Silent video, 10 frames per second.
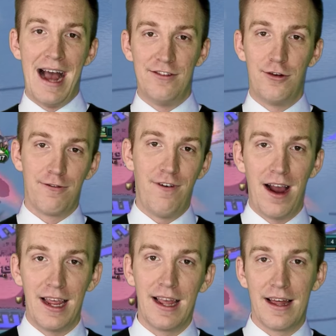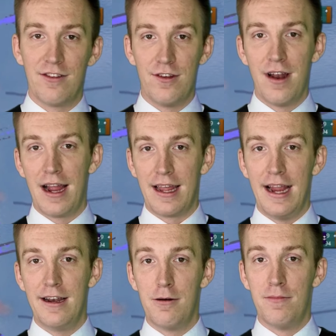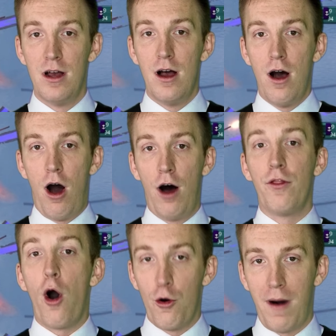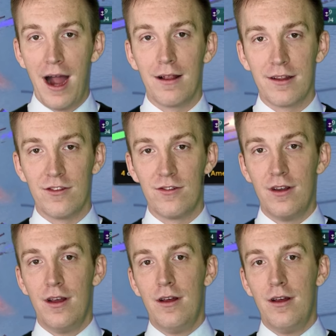as you're fighting against the United Kingdom on the home islands.